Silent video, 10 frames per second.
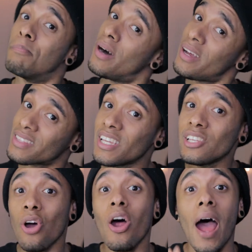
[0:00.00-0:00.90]
But
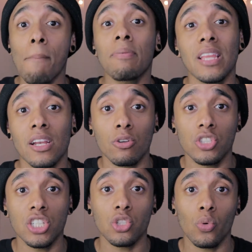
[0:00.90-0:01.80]
these are hypothetical
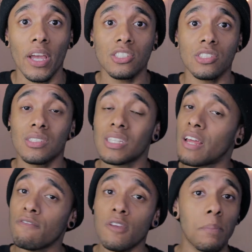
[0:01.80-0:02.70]
situations, and
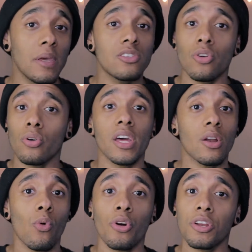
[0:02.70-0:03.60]
MVPs don't get
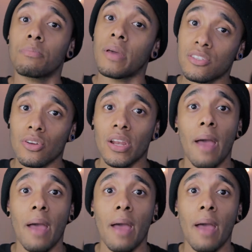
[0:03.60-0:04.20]
awarded based on